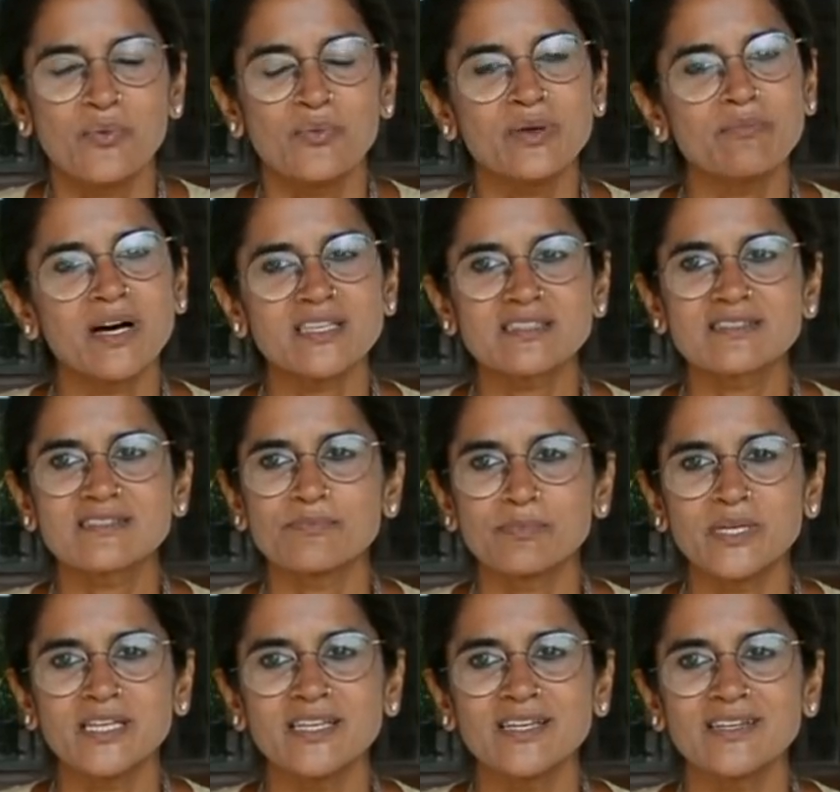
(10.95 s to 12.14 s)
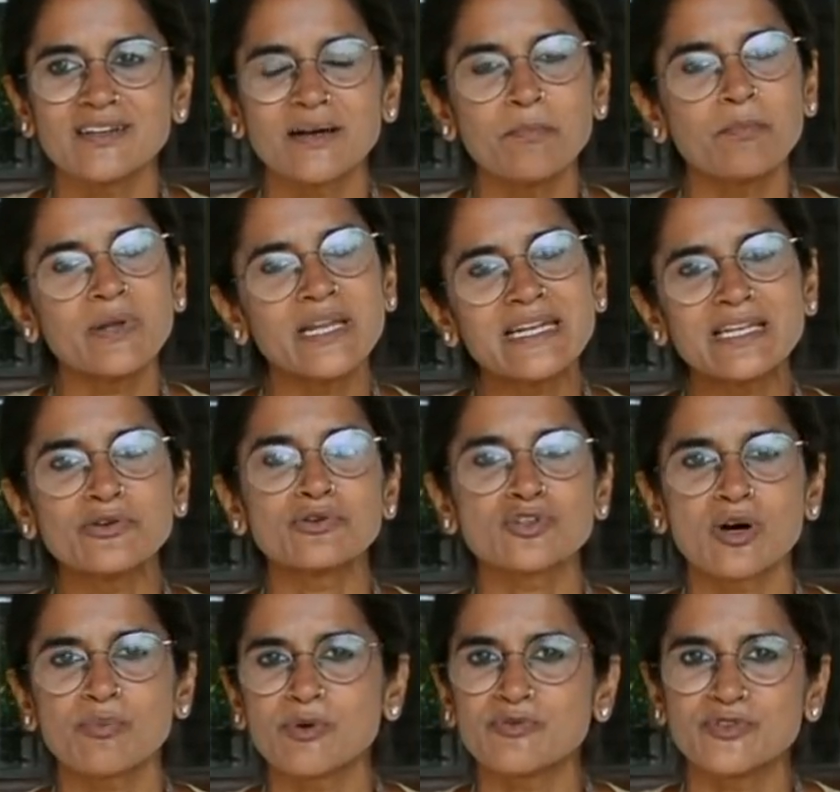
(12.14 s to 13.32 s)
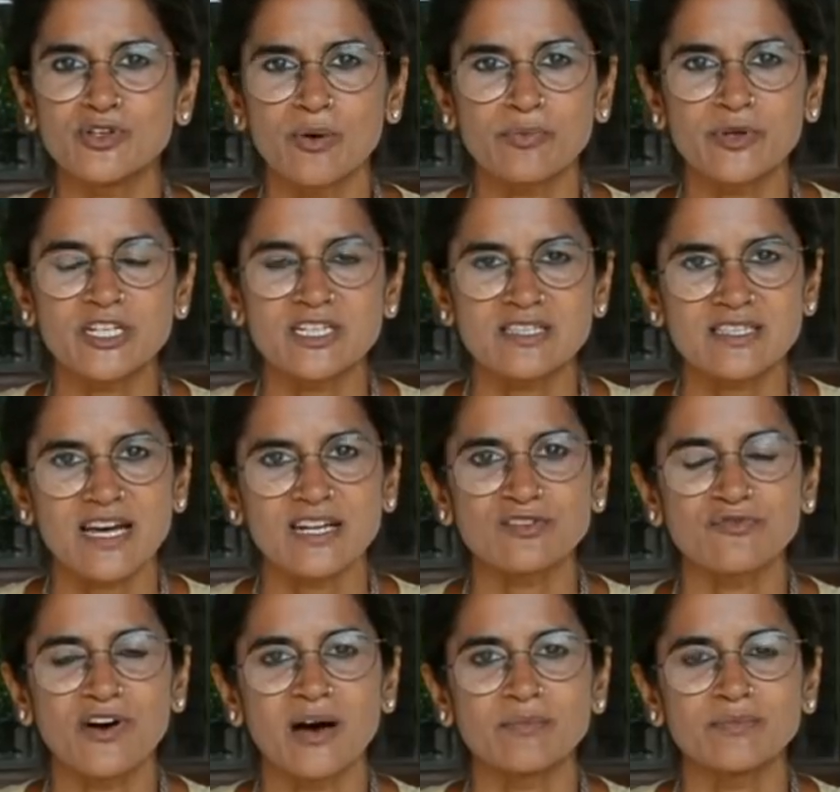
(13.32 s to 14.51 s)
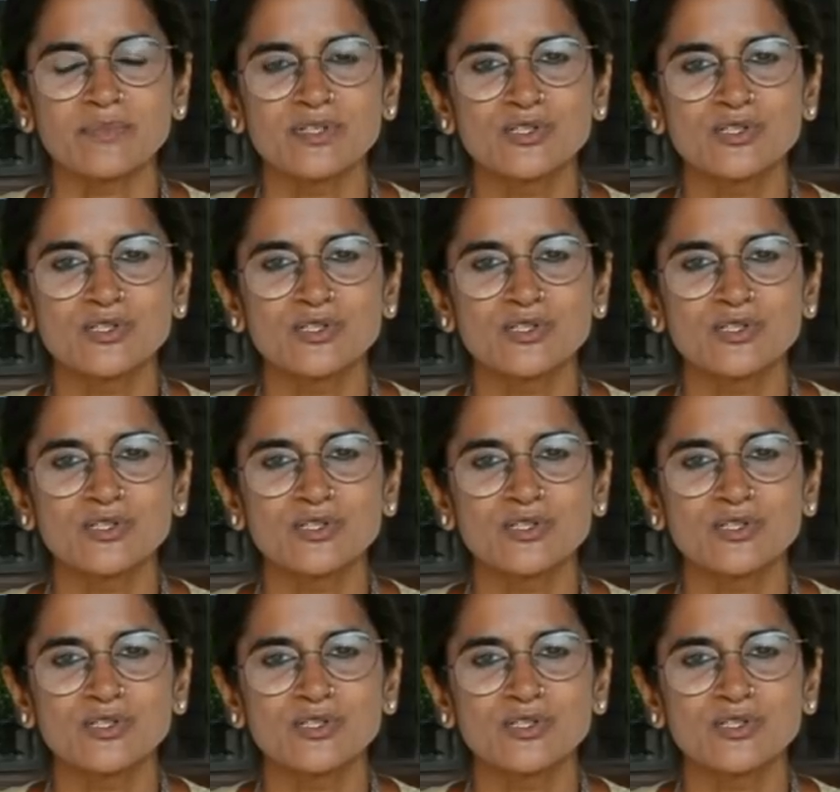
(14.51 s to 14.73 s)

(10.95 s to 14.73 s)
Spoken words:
We must be completely on top of the operations at a farm